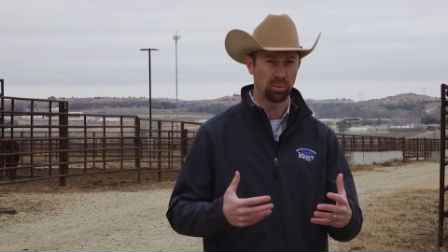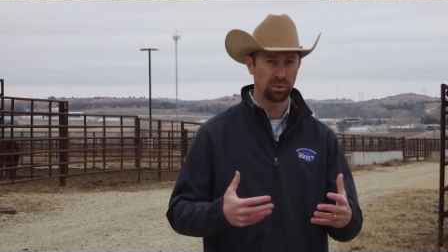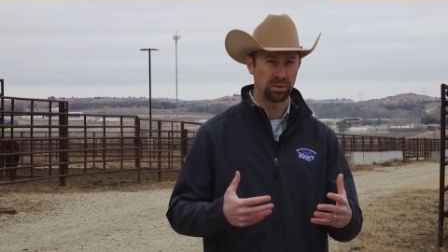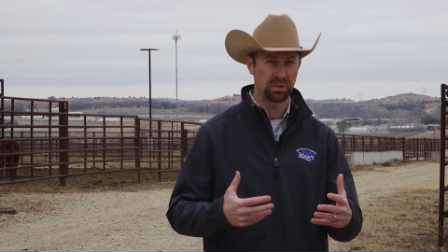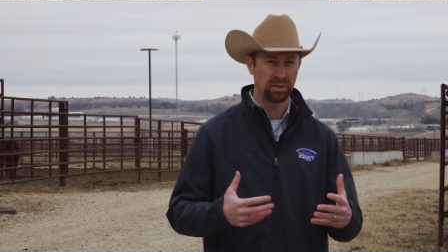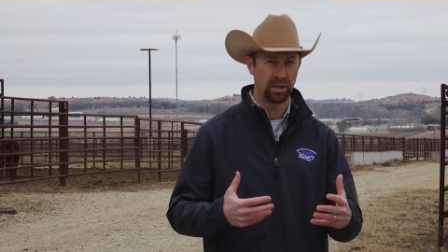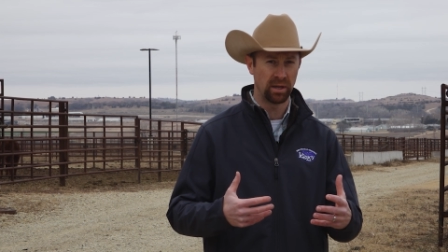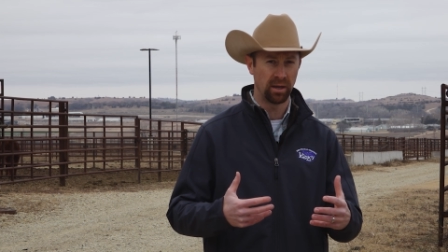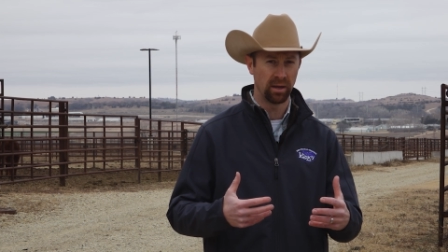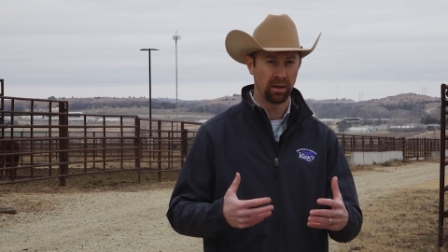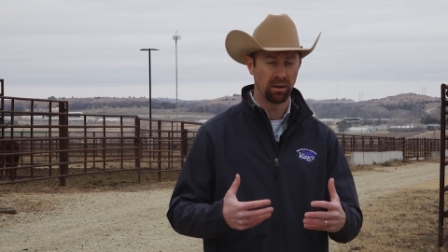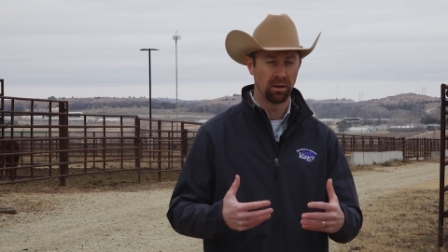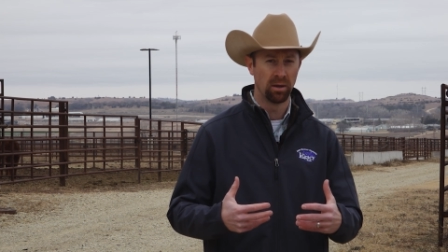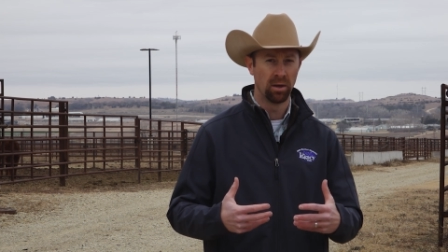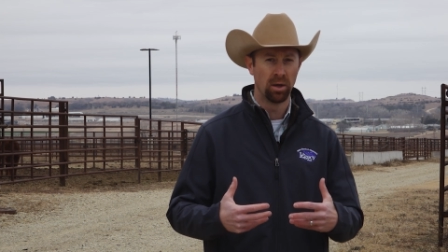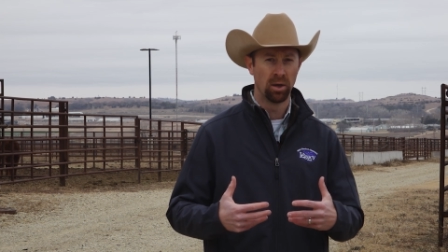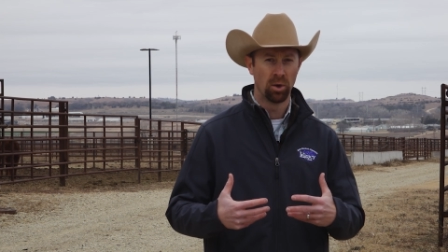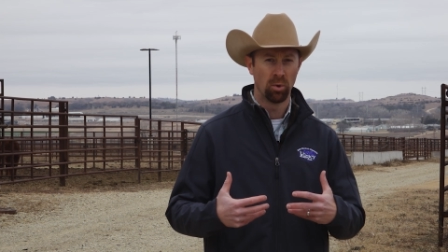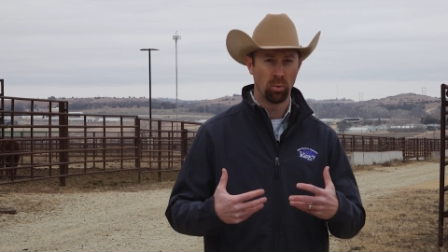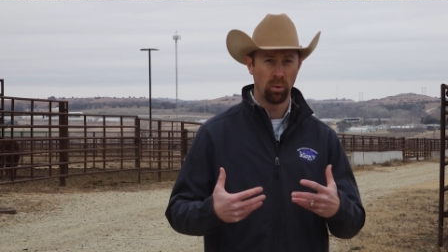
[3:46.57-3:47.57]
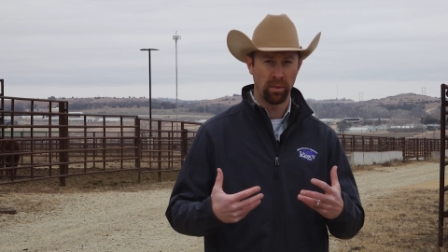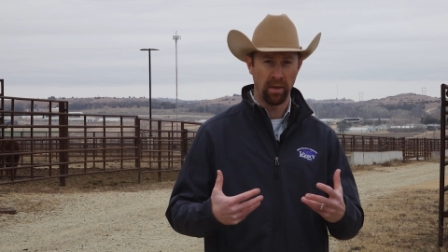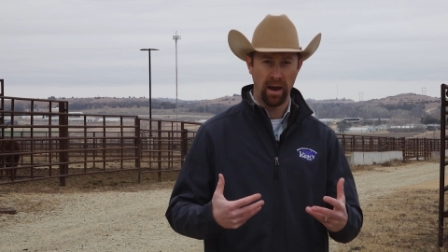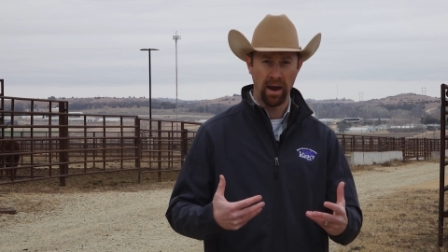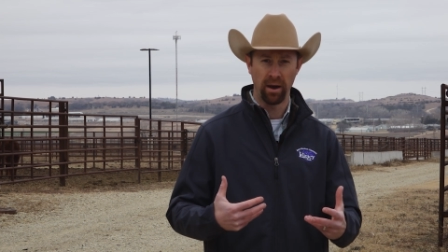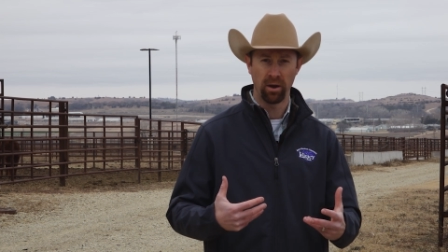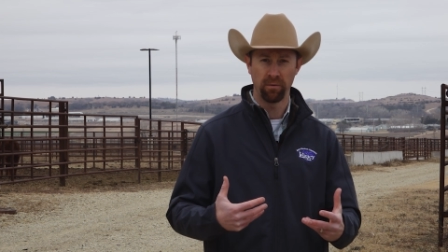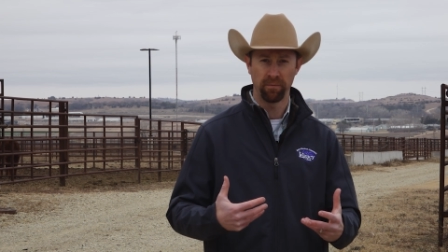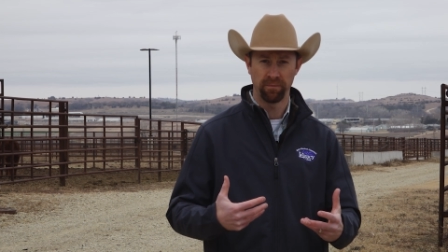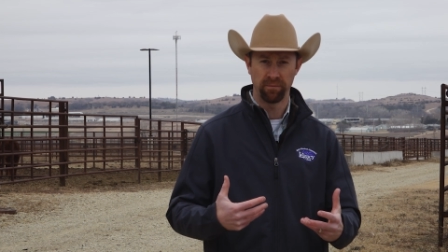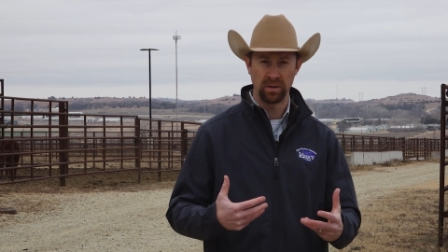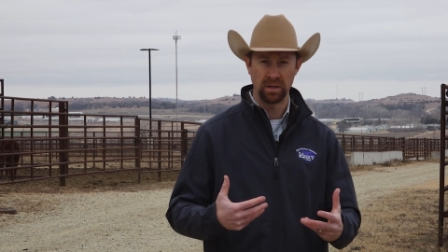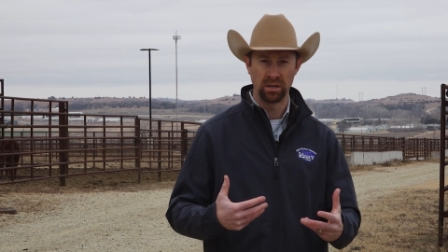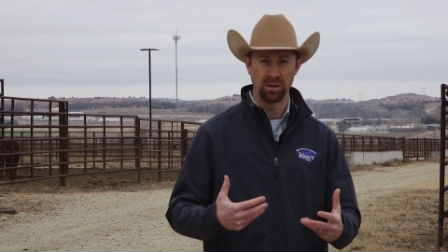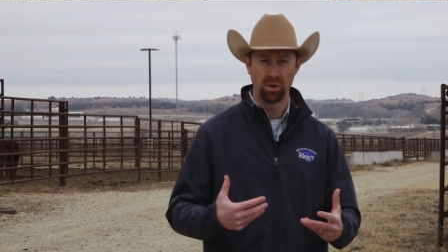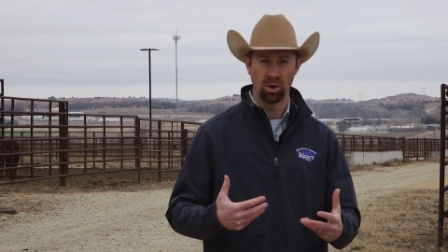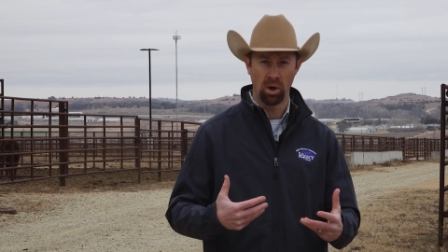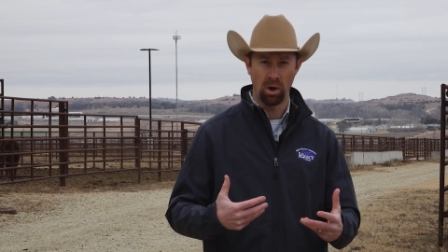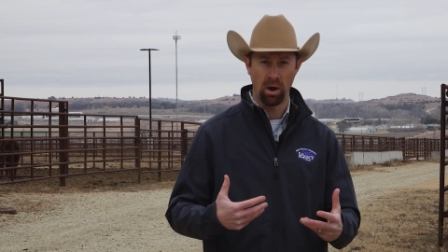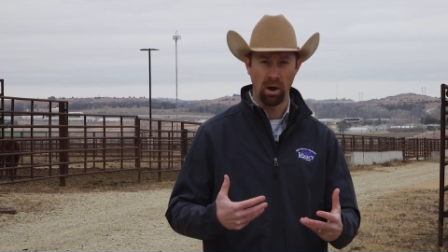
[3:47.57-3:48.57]
we're seeing with higher
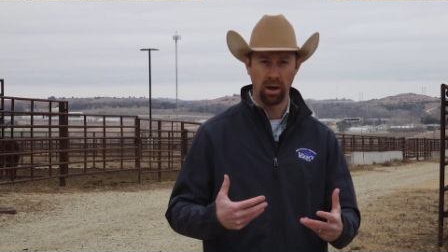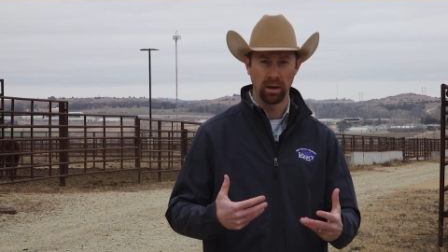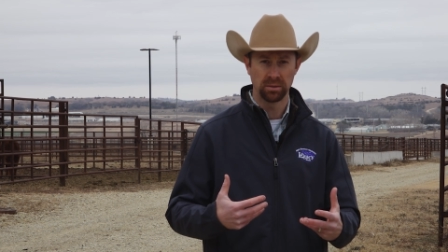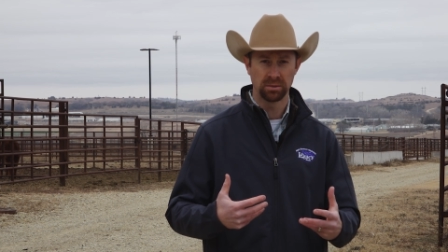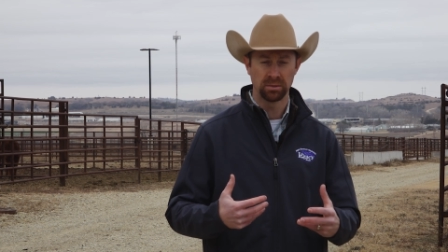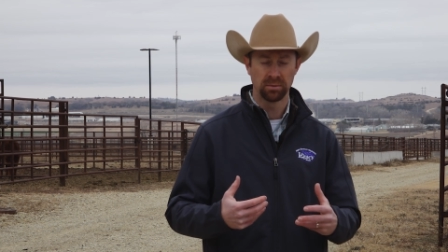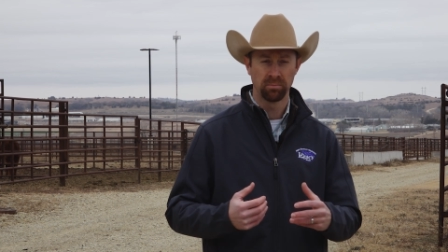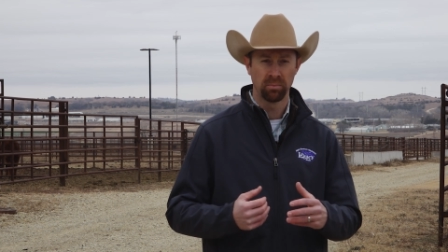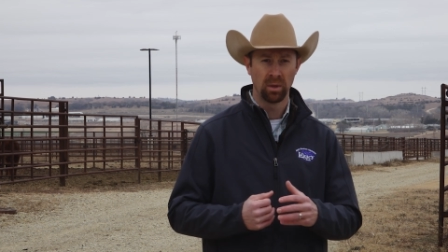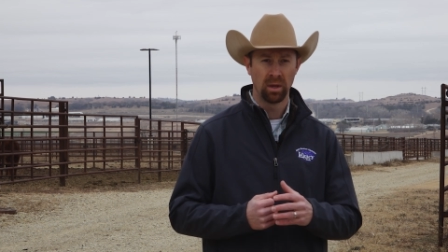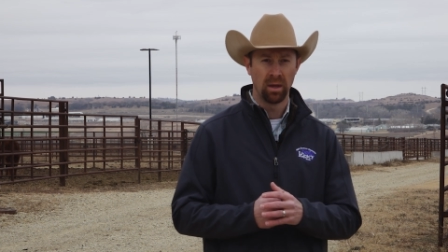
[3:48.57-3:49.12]
feed costs.